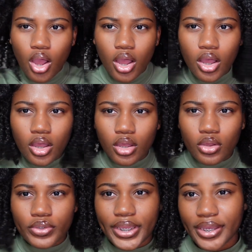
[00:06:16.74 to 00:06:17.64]

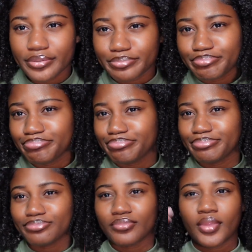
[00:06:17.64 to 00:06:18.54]
Oh yeah,
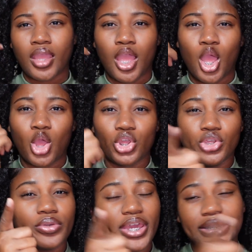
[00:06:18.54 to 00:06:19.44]

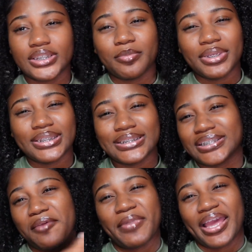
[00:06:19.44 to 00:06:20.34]
you can't tell me
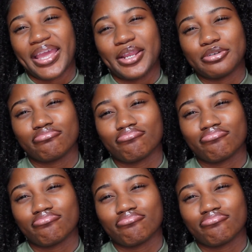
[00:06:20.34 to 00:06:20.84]
this ain't my hair.